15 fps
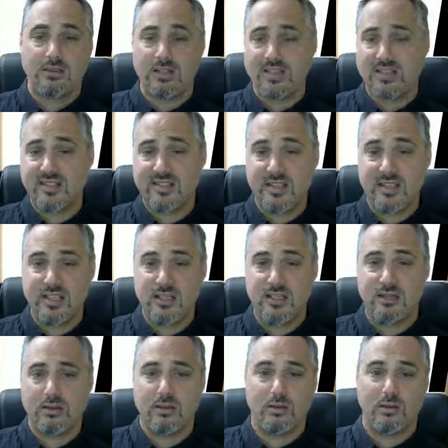the C,
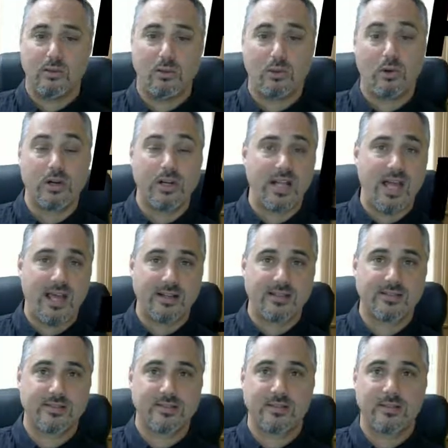or an
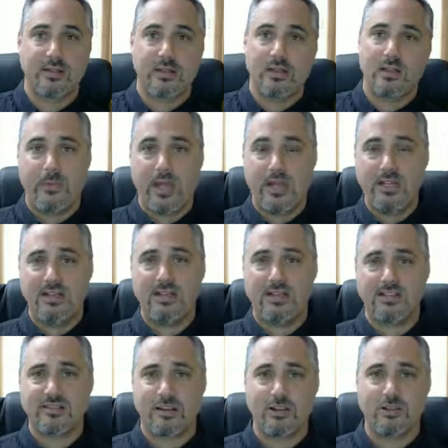X? Anything
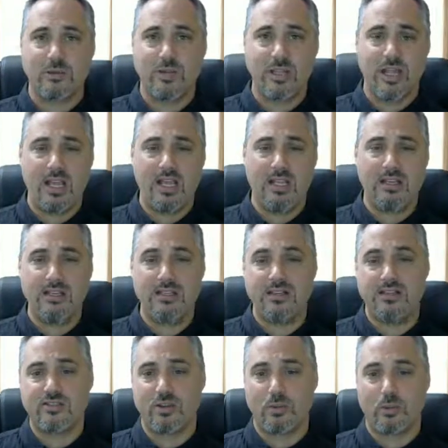that starts with an A
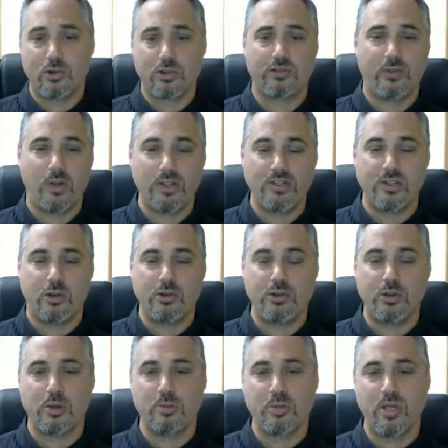is the worst flood zone you
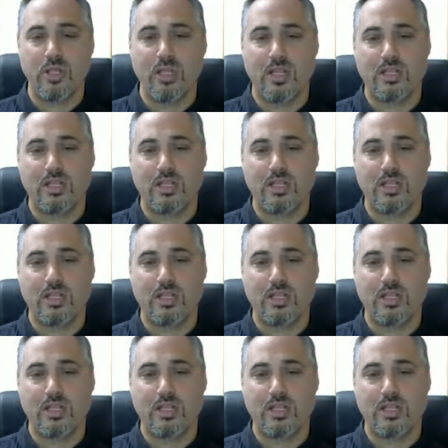can be